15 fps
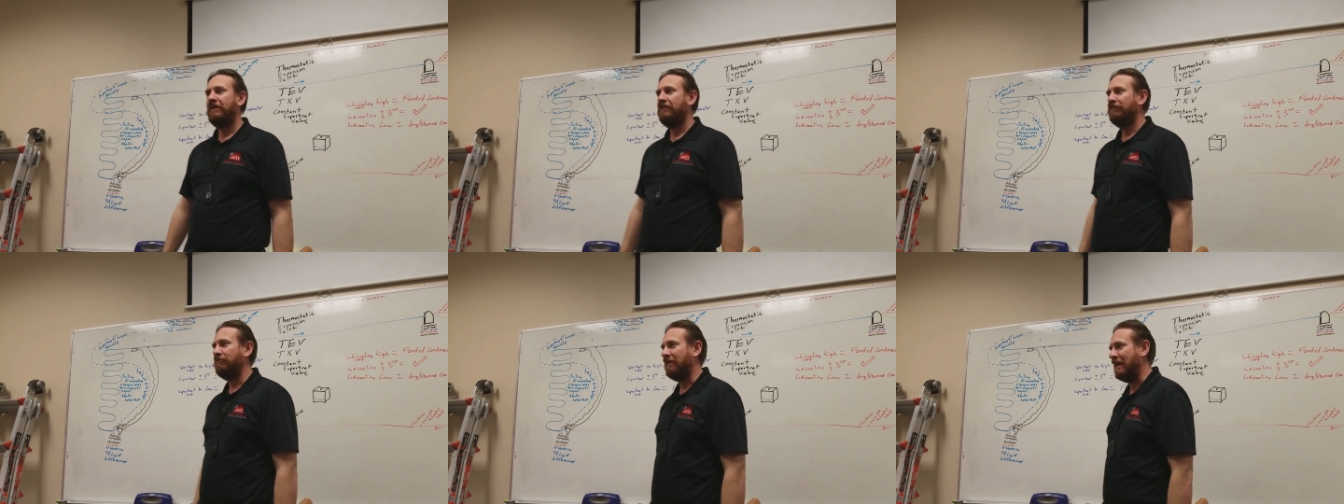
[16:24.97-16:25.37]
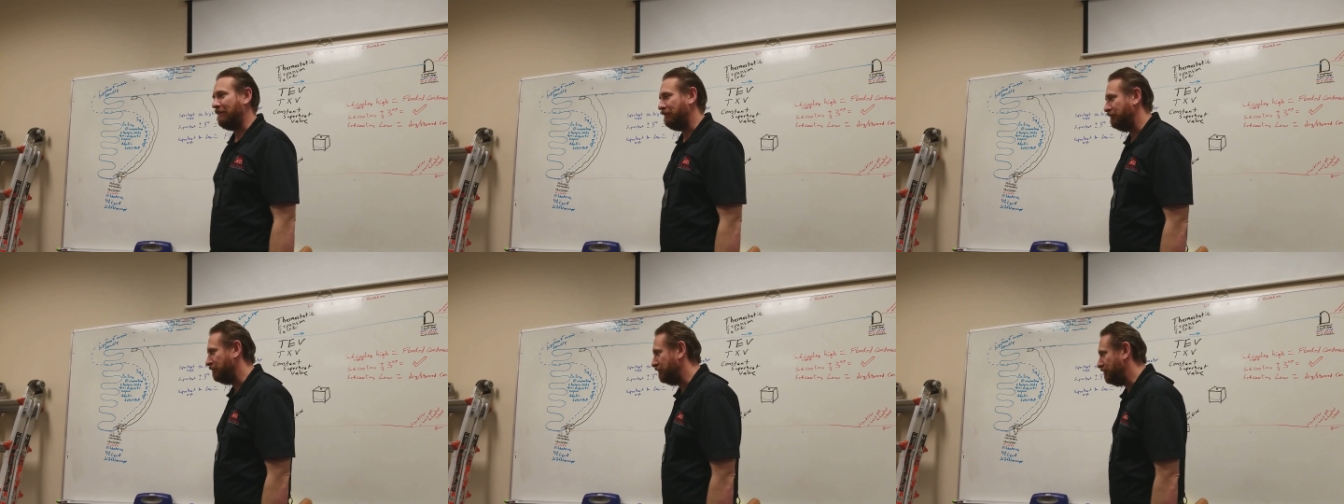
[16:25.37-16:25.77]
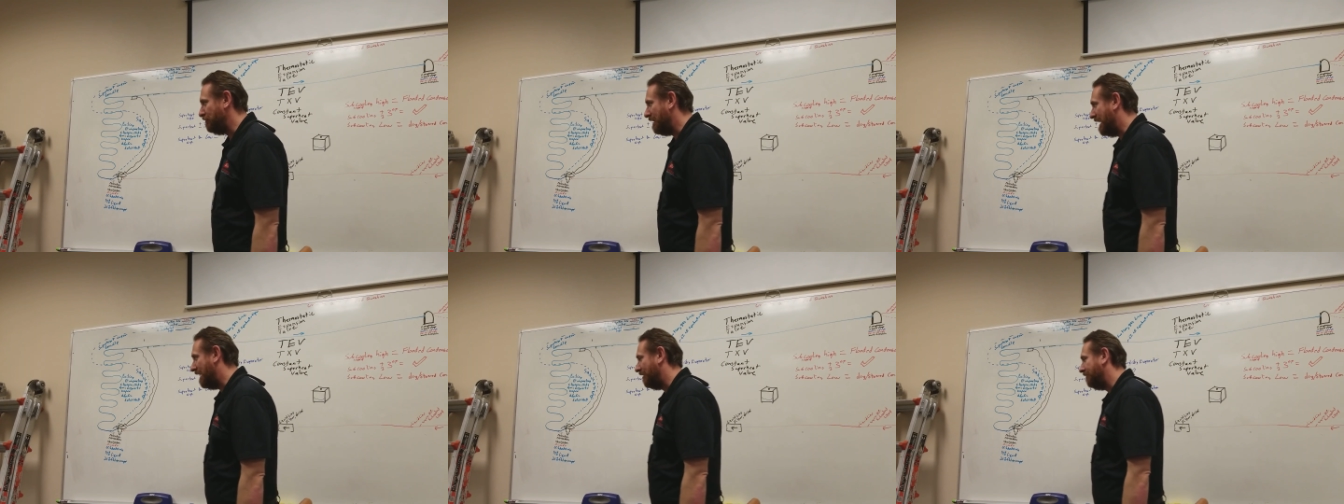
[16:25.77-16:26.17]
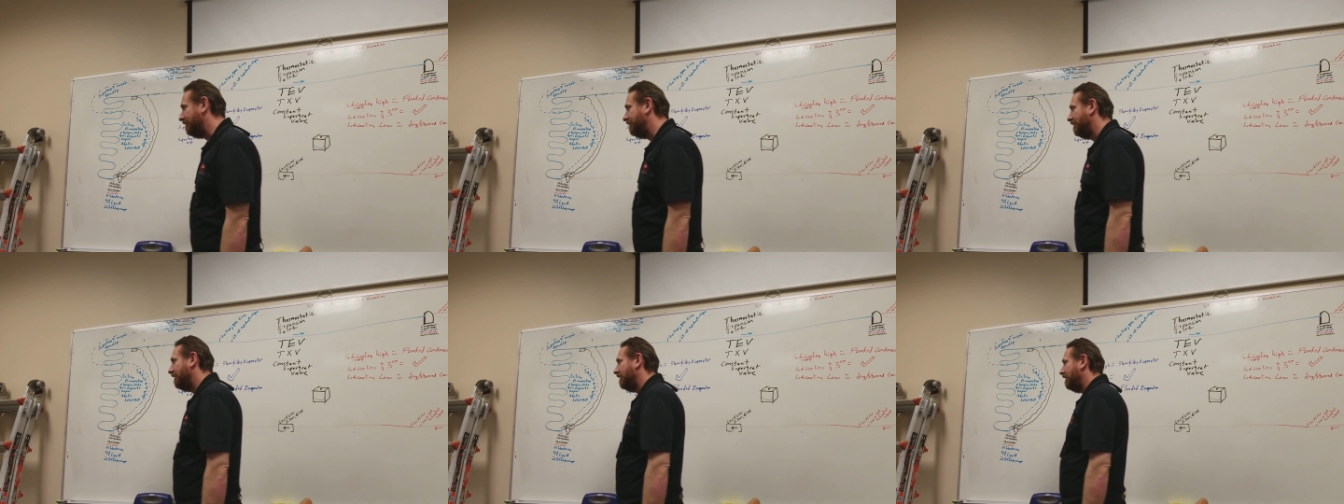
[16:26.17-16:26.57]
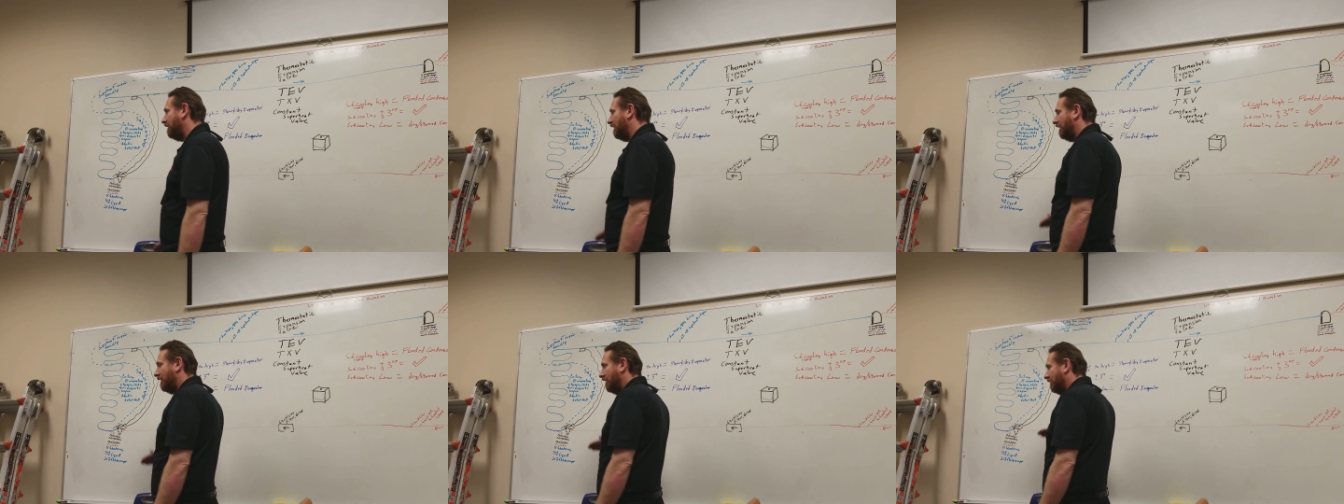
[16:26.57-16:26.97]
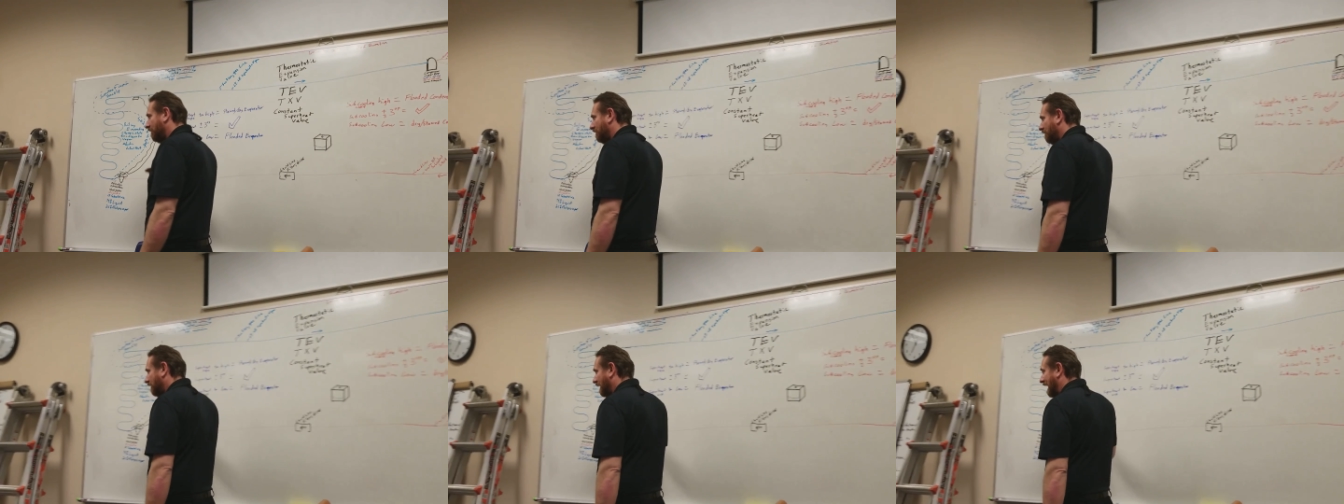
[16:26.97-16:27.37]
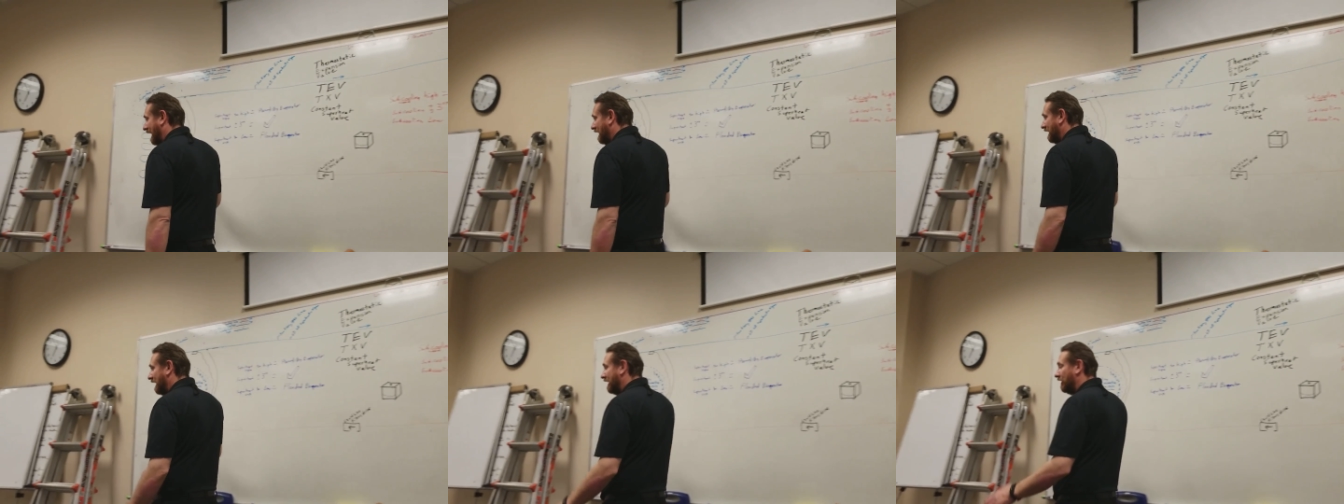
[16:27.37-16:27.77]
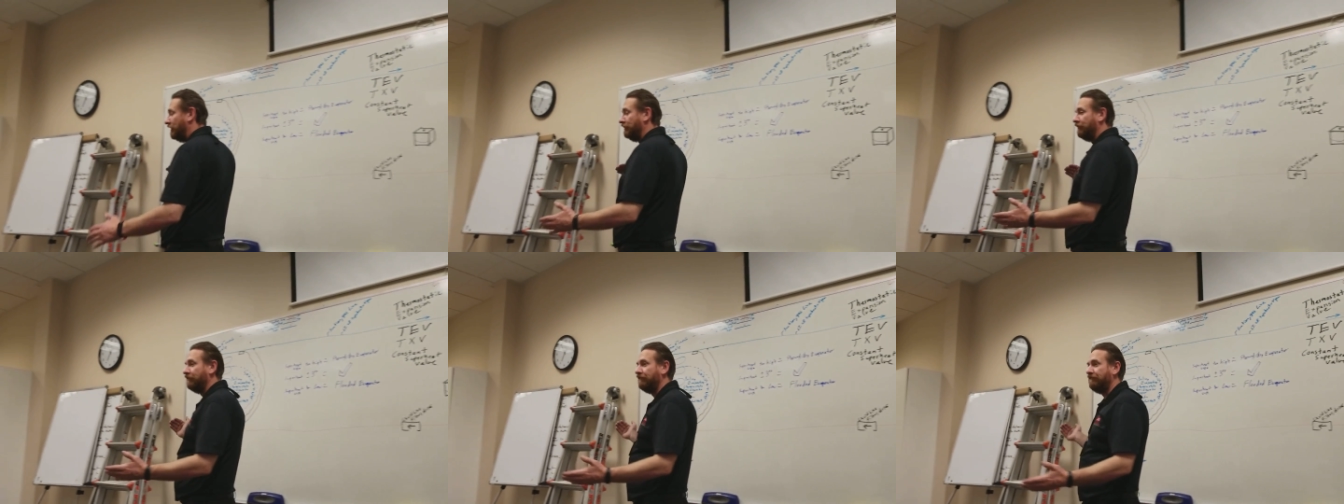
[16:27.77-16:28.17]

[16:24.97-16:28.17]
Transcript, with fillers: So what happens when you have, uh, and, and under